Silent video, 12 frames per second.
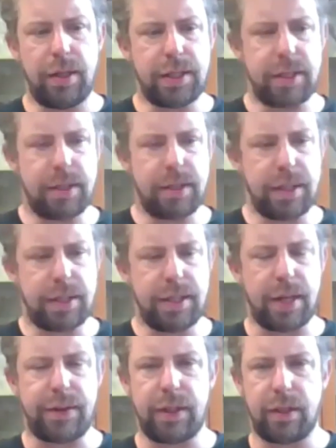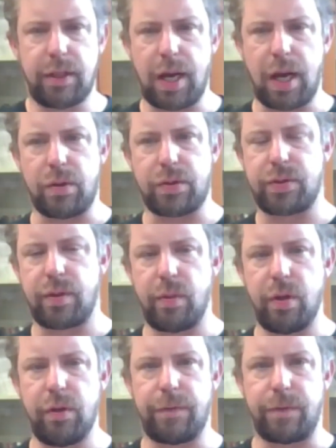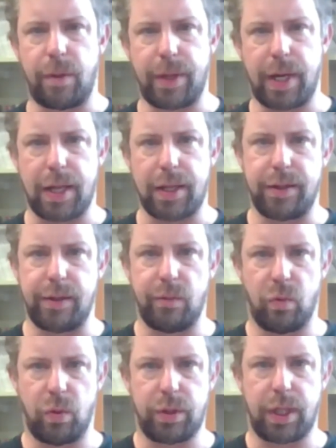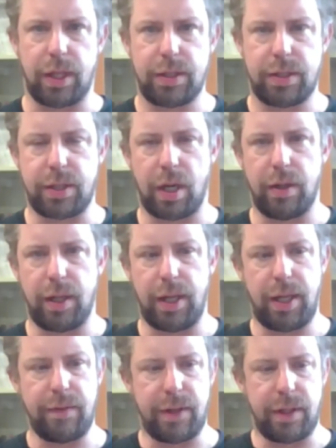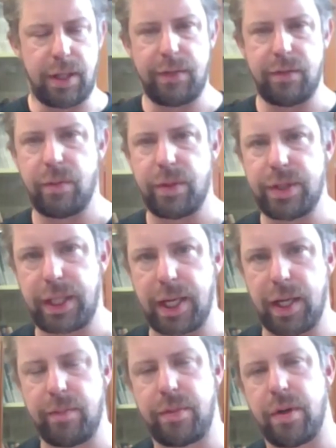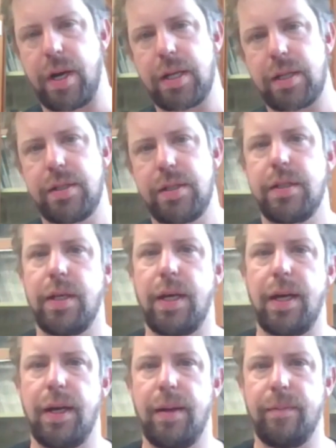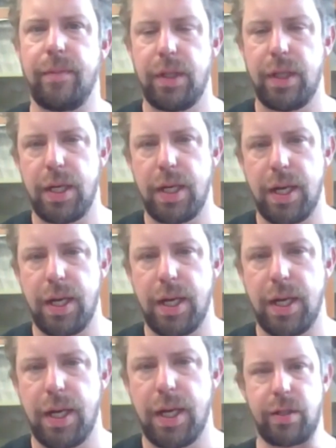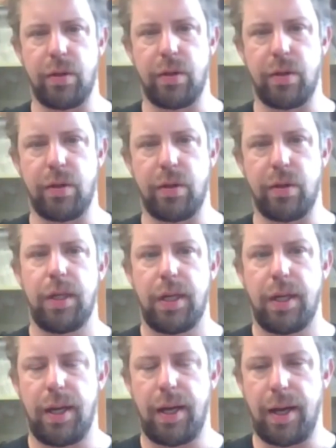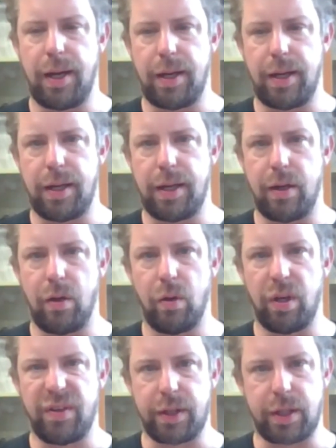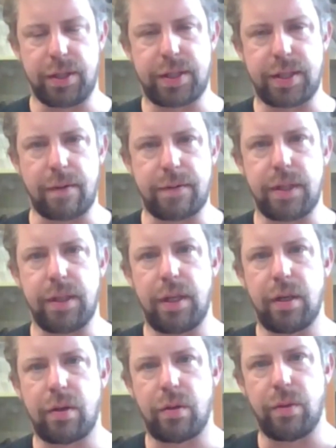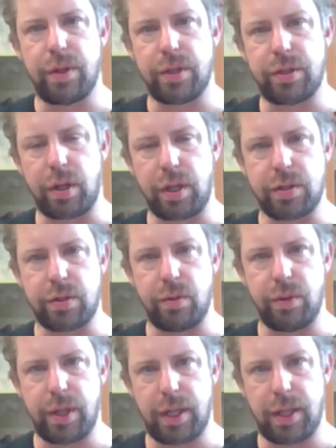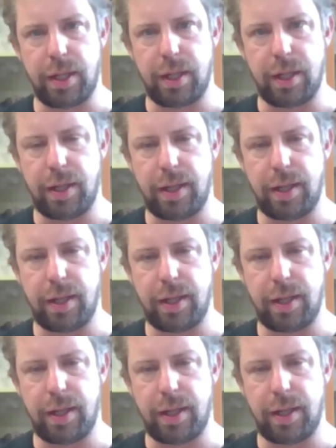there's nothing else removed from it other than water. So even with the canned product, it's still all of the good stuff's in there, all the sugars, all the